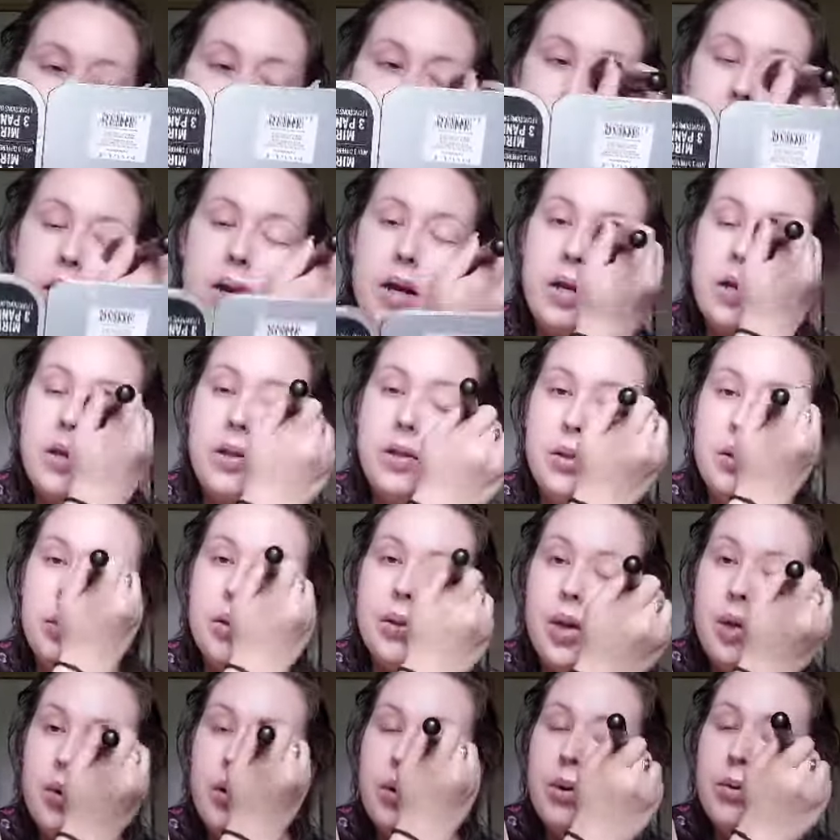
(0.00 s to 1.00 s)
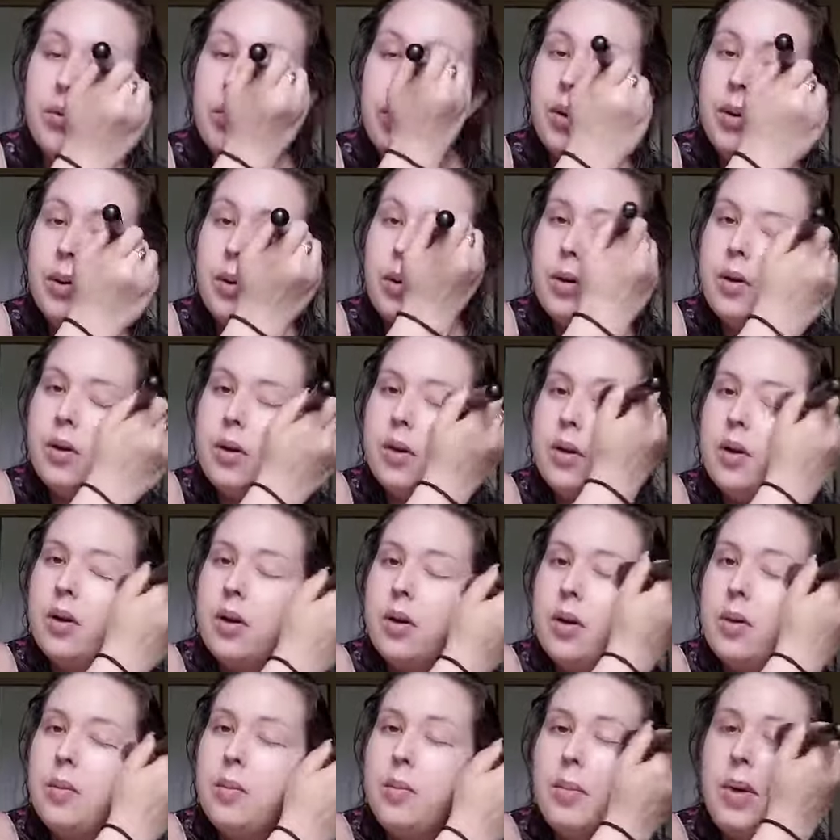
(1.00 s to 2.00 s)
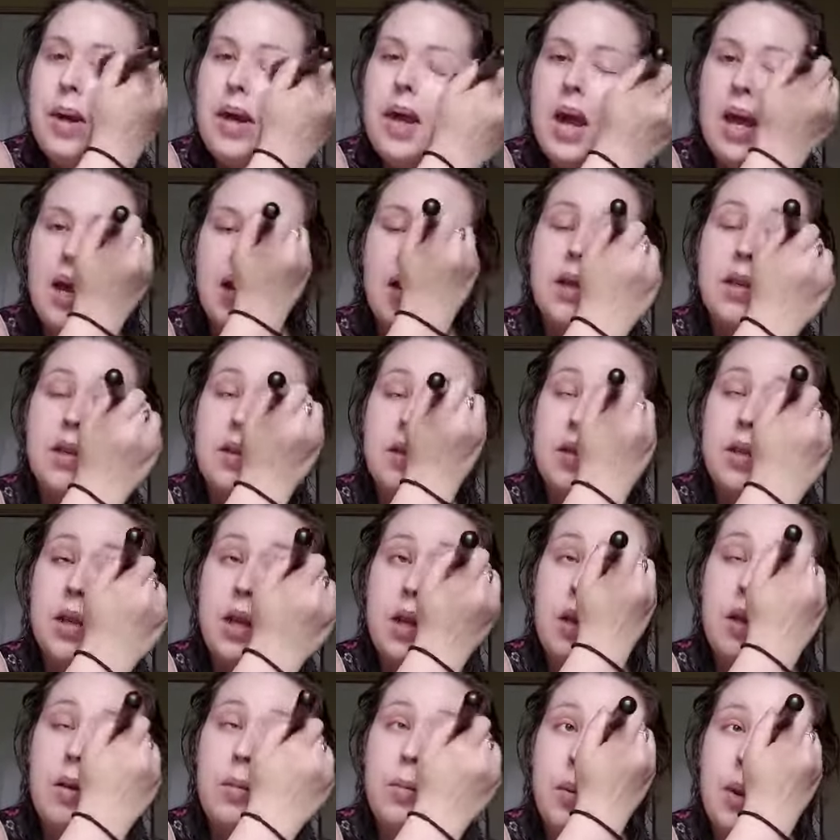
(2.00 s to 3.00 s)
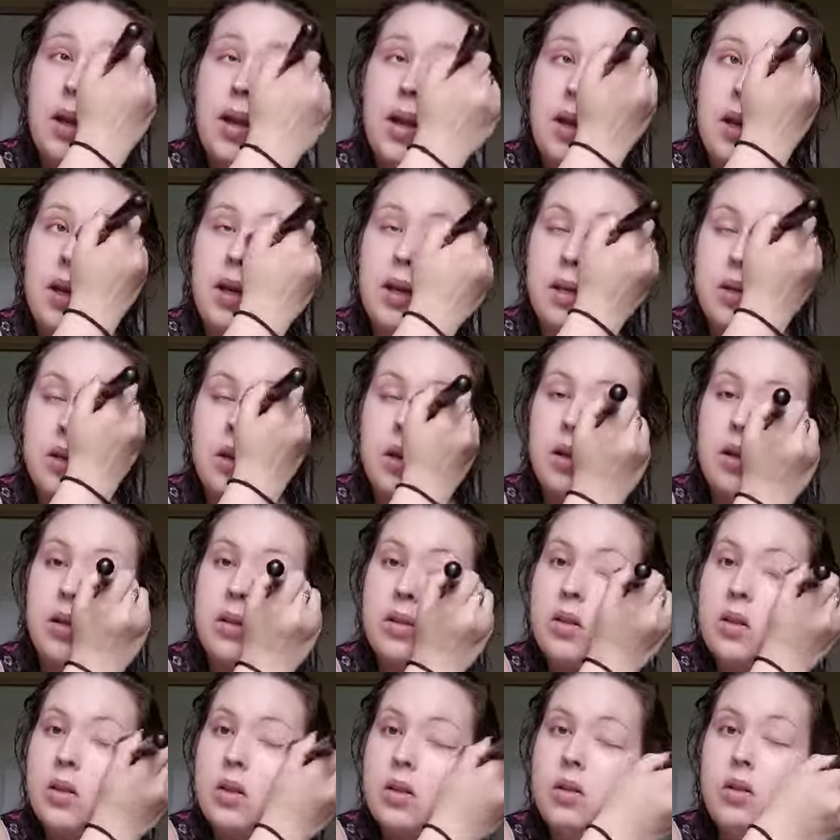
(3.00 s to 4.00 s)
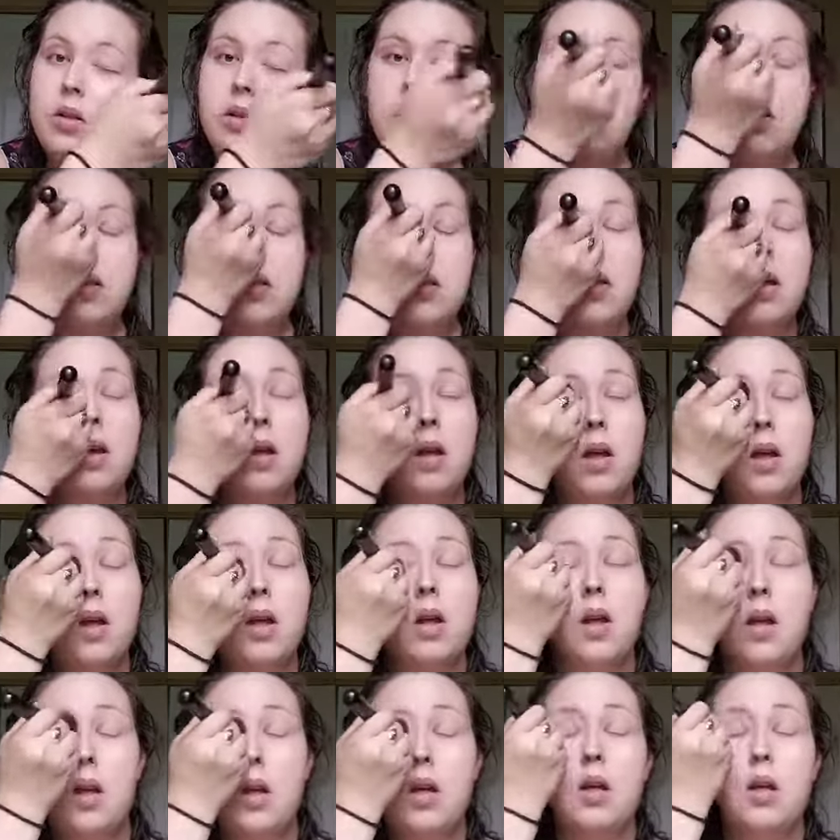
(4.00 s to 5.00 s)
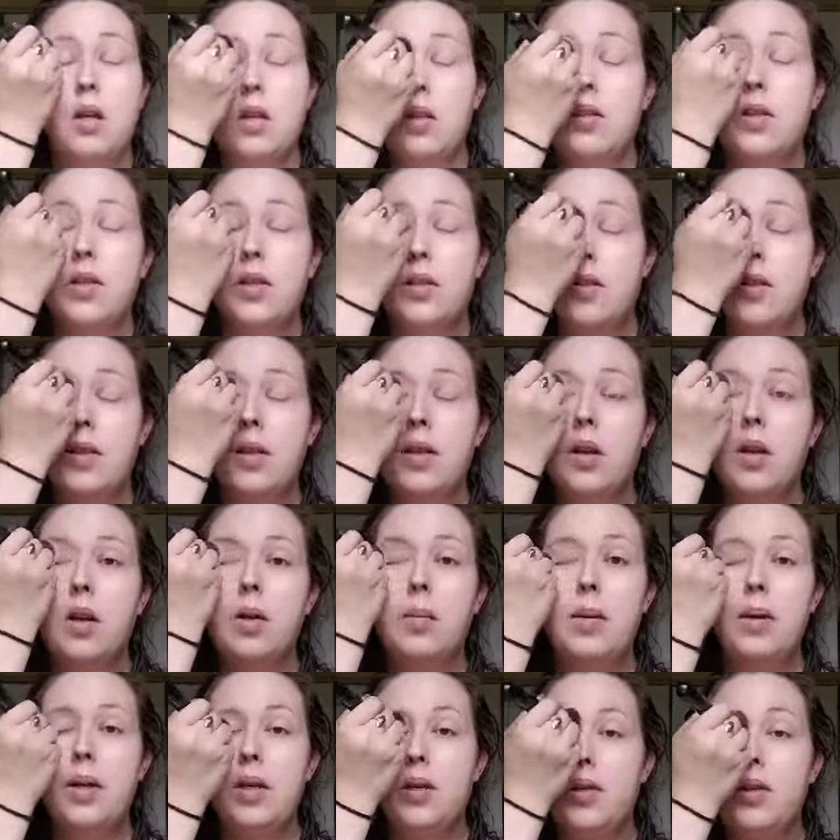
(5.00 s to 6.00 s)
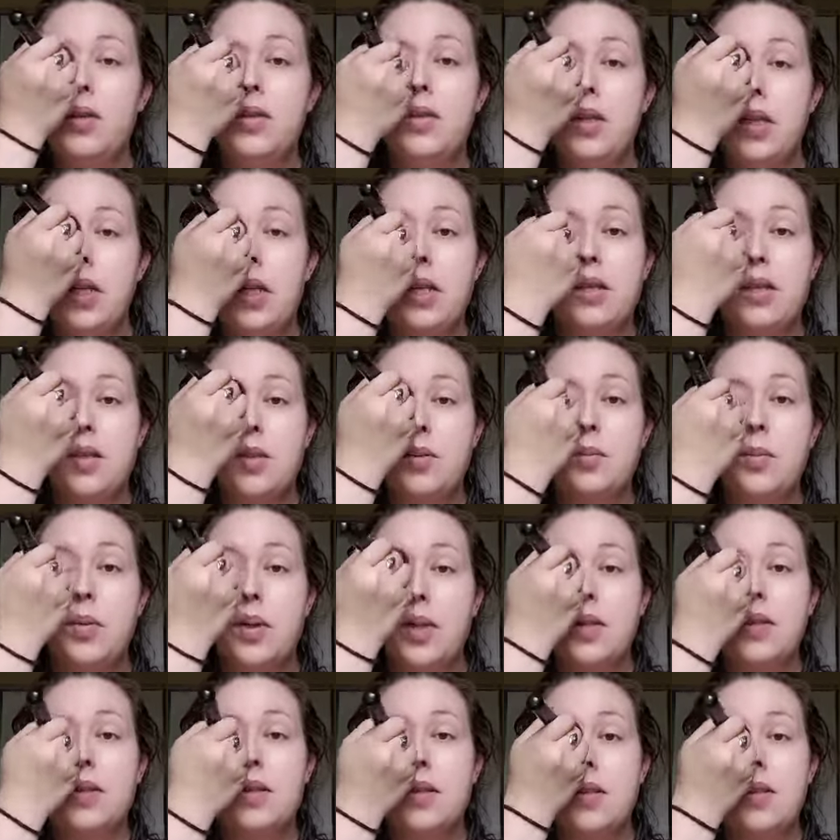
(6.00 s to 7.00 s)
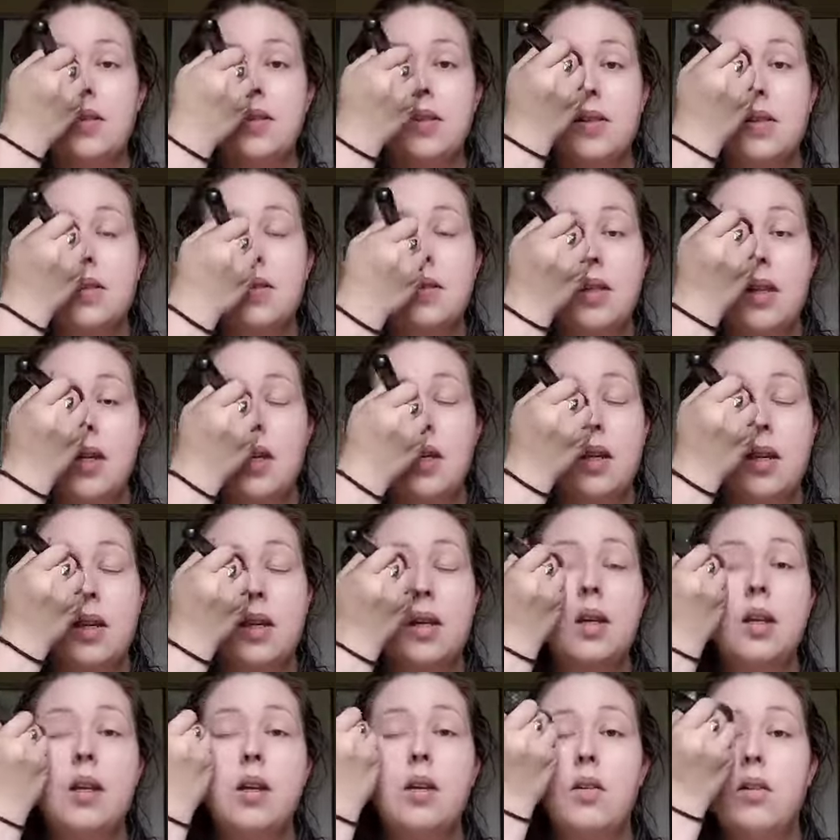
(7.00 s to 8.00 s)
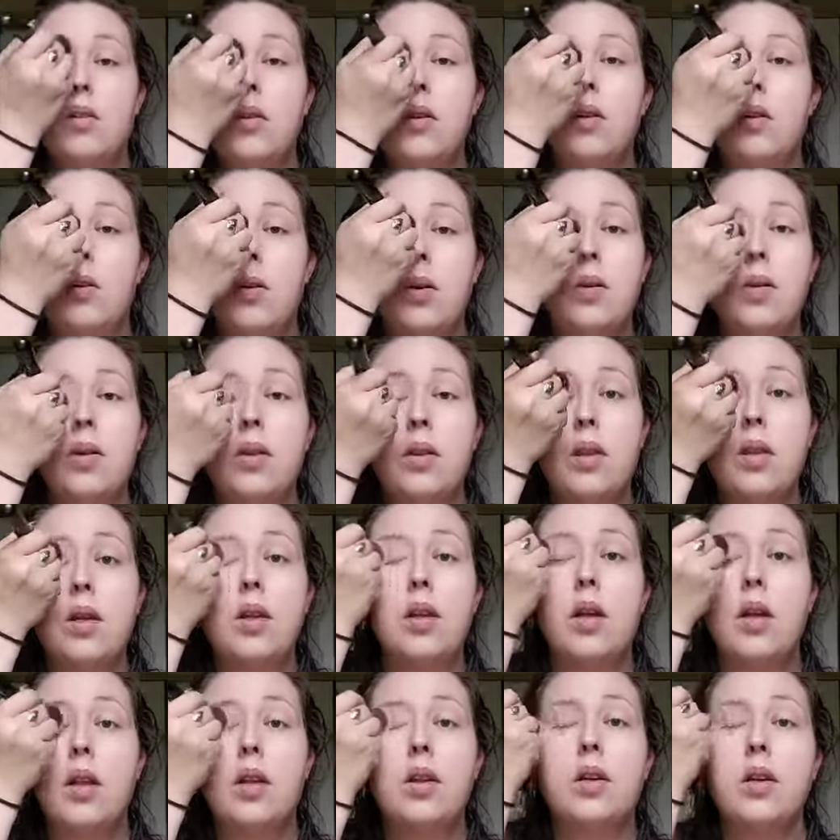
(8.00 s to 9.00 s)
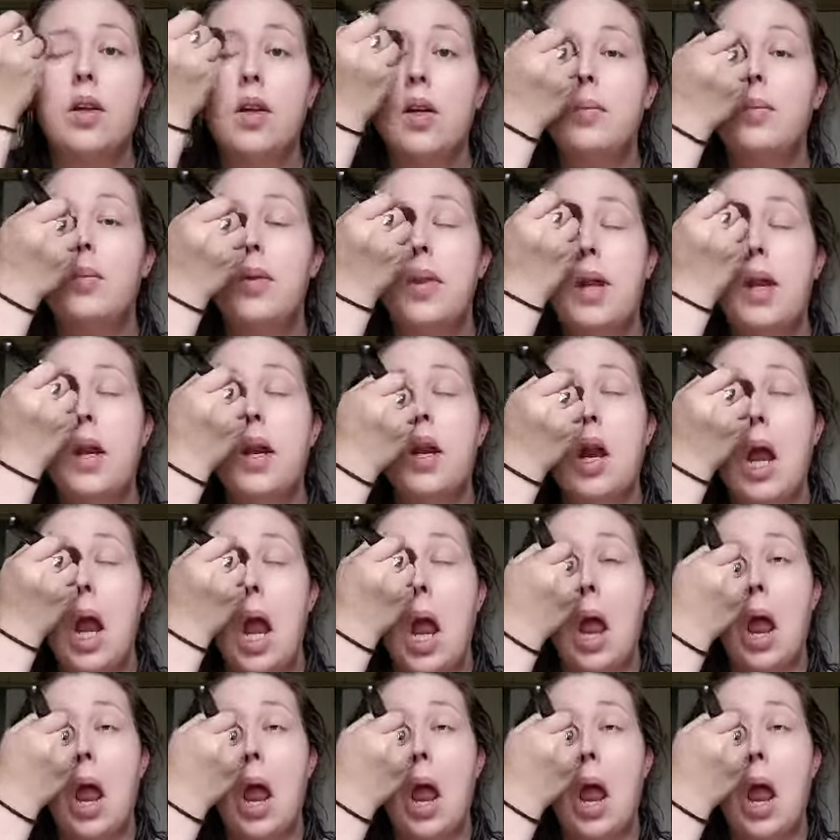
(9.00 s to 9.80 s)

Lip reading: And I do go over my eyes and my dark circles just a little bit, just to get some consistency with the color up there.